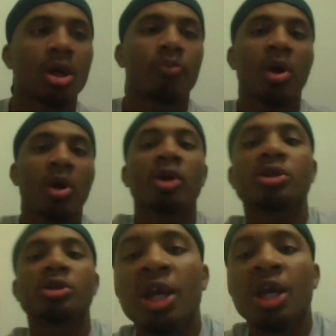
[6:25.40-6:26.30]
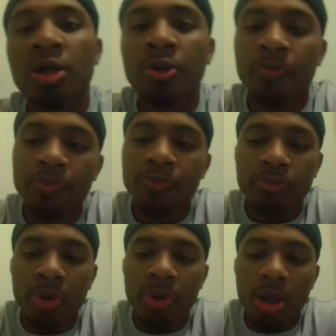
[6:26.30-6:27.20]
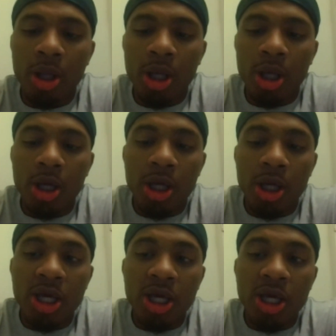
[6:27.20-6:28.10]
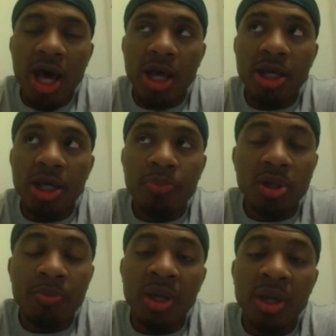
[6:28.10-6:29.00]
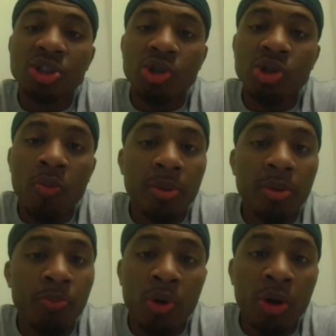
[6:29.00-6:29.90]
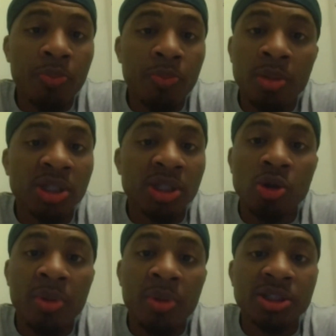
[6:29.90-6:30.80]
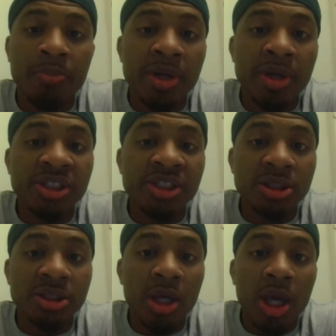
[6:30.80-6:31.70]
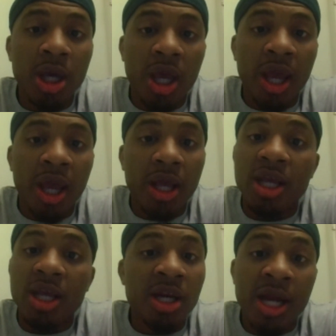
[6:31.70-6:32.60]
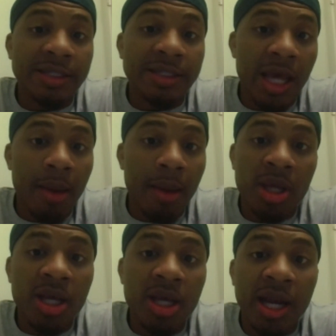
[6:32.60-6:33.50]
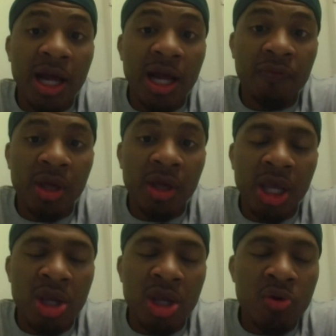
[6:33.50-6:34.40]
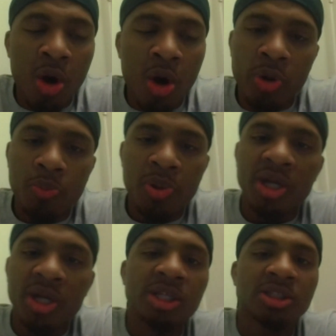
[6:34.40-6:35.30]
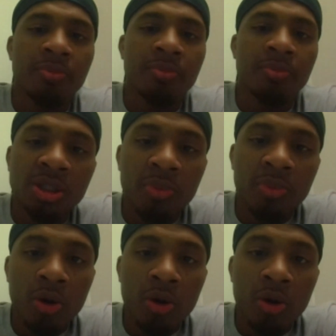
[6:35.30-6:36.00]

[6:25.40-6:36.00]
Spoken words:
Brian Ortega, he put him in he put him in so many submissions, and he did not tap. He got out of it, and when you put in a submission, bro,